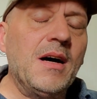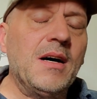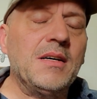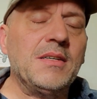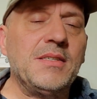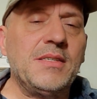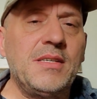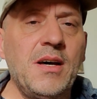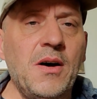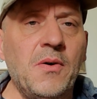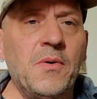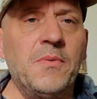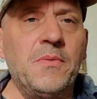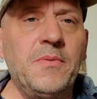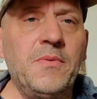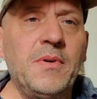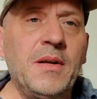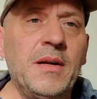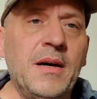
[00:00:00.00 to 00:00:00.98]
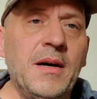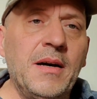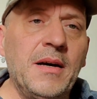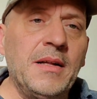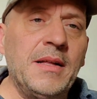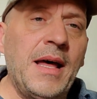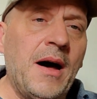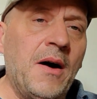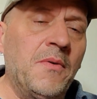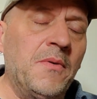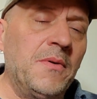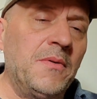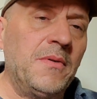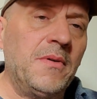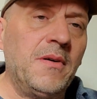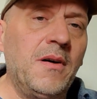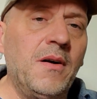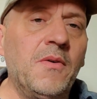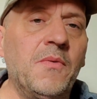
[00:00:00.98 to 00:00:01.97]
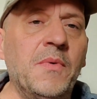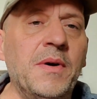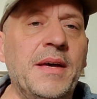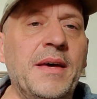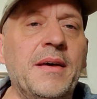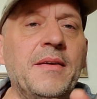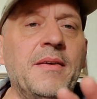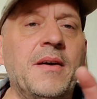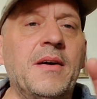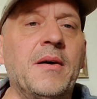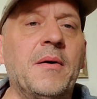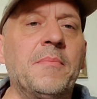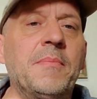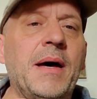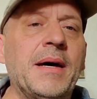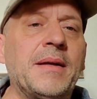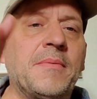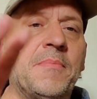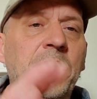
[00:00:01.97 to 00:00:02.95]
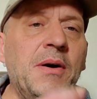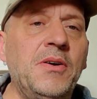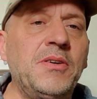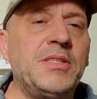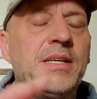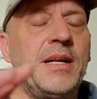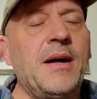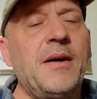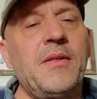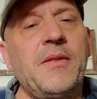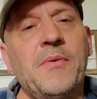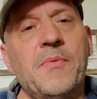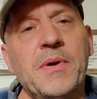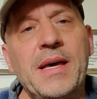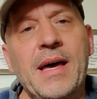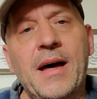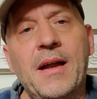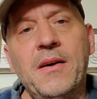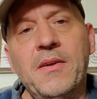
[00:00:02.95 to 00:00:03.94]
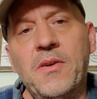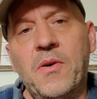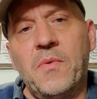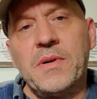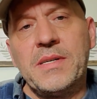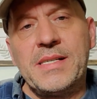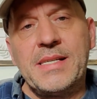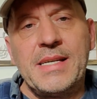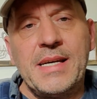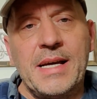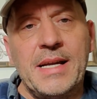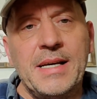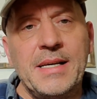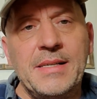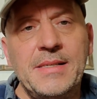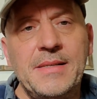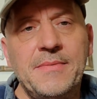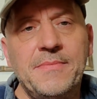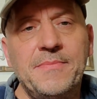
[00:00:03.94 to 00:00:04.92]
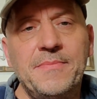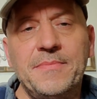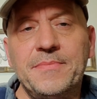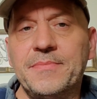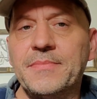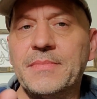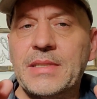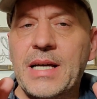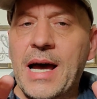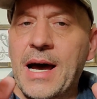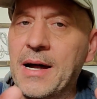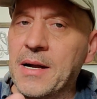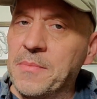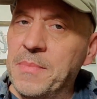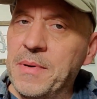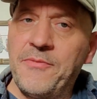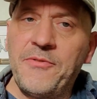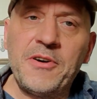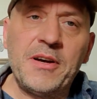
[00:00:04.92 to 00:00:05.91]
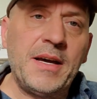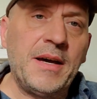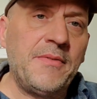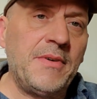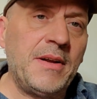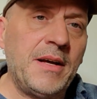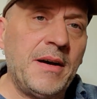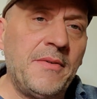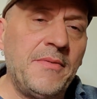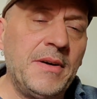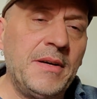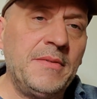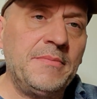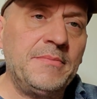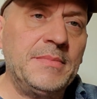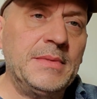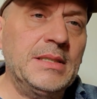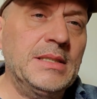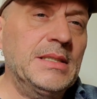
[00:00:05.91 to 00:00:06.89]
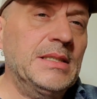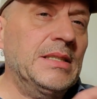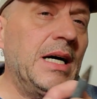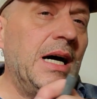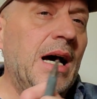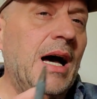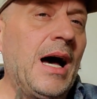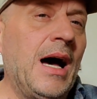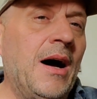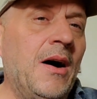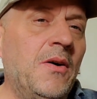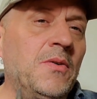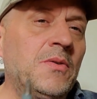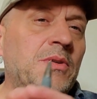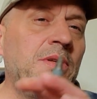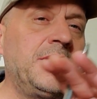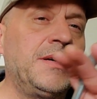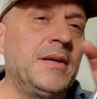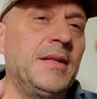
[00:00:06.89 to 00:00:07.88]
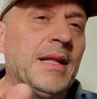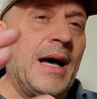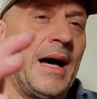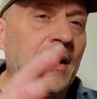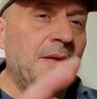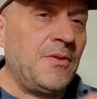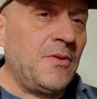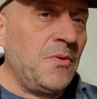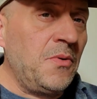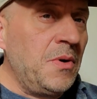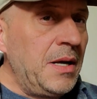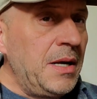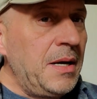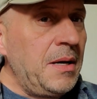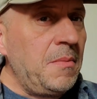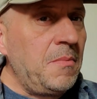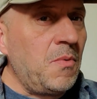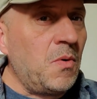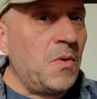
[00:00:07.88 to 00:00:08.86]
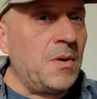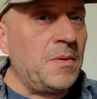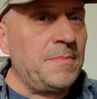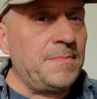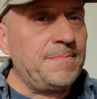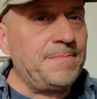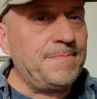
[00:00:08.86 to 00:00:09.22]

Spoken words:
So, now, we can come back to marriage now that we kind of know what sin is, how to be forgiven of it, how to not do it anymore,